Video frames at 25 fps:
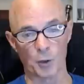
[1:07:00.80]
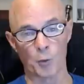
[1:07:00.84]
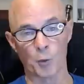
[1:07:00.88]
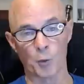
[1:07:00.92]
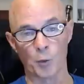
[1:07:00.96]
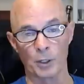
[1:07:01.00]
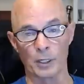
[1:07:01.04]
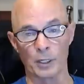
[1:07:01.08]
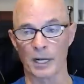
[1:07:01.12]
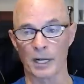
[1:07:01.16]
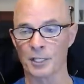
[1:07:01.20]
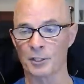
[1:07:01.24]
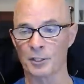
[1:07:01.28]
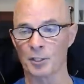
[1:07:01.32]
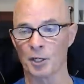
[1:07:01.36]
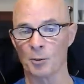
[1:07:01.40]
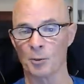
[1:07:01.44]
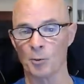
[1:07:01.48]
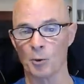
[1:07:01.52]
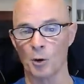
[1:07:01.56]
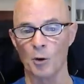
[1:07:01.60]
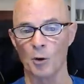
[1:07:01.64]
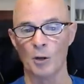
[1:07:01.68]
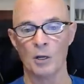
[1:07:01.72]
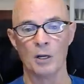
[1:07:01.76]
you would on a
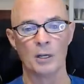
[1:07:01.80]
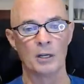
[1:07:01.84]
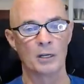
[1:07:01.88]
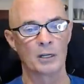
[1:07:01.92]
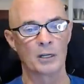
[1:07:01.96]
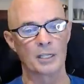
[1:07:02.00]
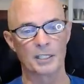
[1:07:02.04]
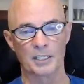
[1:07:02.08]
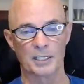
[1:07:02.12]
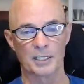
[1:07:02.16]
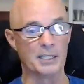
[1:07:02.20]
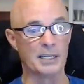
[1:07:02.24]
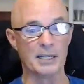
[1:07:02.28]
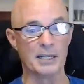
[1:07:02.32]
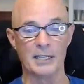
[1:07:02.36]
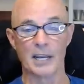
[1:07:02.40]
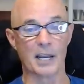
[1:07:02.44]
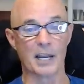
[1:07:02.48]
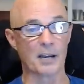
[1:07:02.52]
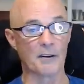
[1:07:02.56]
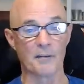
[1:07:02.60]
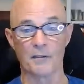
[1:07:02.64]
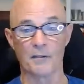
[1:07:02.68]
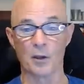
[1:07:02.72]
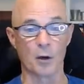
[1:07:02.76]
turbo because
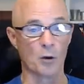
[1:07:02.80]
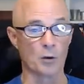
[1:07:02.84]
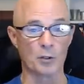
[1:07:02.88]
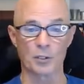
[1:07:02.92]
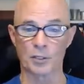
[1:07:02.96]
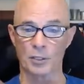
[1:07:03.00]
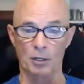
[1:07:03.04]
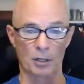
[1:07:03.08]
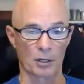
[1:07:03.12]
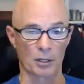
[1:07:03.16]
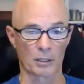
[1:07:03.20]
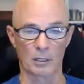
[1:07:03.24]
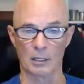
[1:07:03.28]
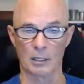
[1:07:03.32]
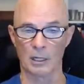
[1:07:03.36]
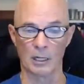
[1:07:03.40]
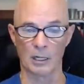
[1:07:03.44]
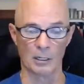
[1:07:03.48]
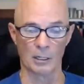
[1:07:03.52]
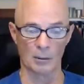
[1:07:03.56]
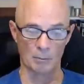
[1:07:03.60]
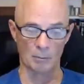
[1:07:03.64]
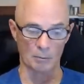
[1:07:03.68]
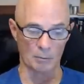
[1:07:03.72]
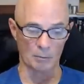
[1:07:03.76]
none of those are
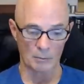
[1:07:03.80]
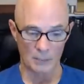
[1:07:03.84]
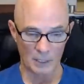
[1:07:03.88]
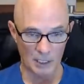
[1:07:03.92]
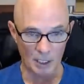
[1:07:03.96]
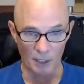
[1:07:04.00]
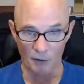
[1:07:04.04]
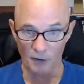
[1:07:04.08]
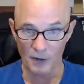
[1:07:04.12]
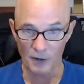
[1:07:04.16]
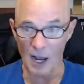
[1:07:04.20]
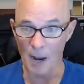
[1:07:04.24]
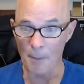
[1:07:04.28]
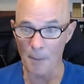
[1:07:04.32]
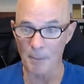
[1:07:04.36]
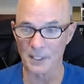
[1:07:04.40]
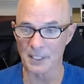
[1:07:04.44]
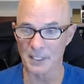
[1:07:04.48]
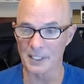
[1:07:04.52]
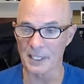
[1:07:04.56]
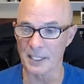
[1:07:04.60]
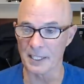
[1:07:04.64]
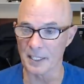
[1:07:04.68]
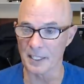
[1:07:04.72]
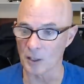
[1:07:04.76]
um,
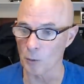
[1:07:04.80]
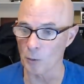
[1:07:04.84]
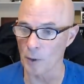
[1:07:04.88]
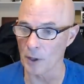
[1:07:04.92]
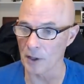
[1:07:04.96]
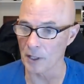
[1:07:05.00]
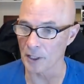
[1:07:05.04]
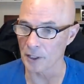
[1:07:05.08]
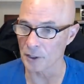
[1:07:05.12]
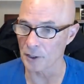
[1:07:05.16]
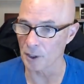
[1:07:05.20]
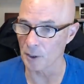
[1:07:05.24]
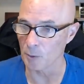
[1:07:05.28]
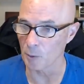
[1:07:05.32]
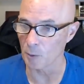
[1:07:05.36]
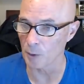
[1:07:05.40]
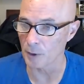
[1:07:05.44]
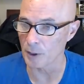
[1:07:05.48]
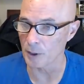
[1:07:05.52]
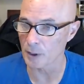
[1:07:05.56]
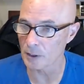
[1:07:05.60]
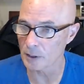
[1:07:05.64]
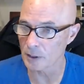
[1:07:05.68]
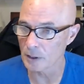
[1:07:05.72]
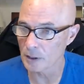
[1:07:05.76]
self-compensating the way that a turbo
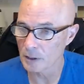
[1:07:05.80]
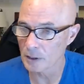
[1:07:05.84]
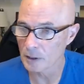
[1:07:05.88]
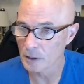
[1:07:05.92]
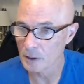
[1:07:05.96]
is.